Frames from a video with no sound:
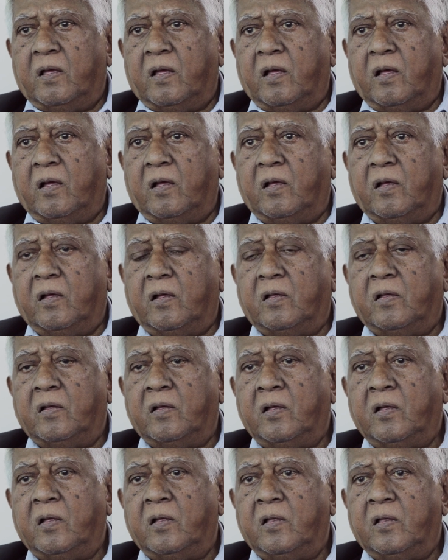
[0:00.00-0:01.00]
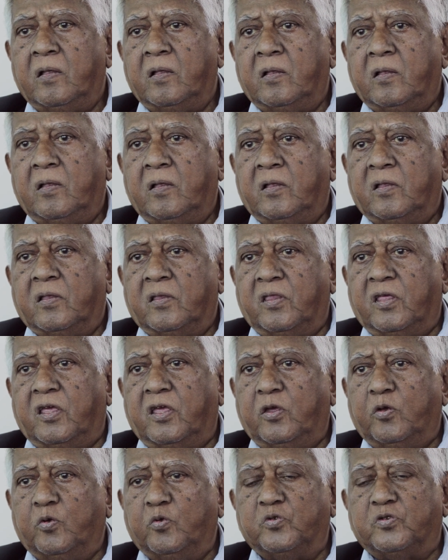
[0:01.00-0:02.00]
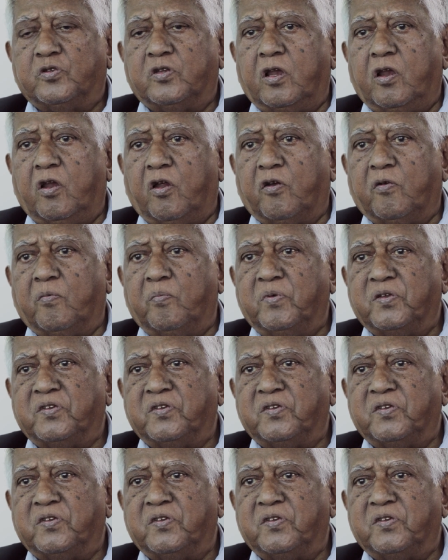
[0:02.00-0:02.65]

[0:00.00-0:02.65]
Uh, he used a lot of